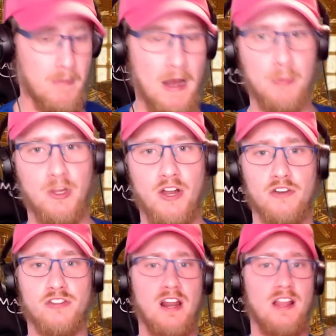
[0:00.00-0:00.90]
my
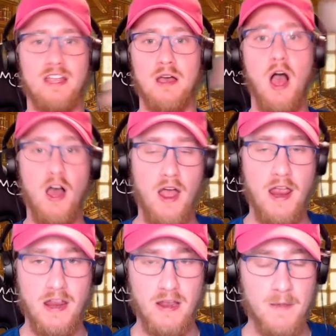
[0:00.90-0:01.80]
players, kind of
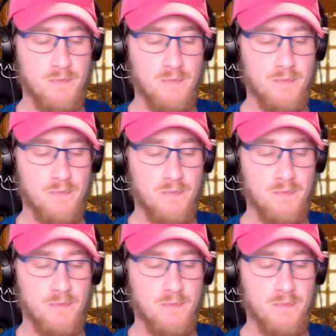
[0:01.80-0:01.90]
like